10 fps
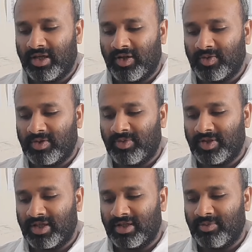helps to
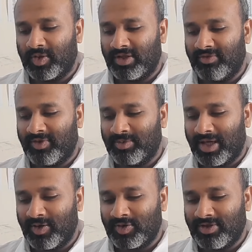protect the body from
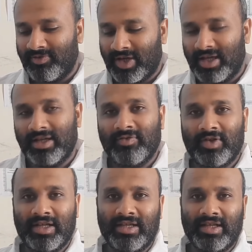ultraviolet
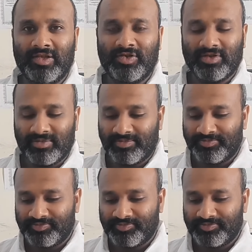radiation.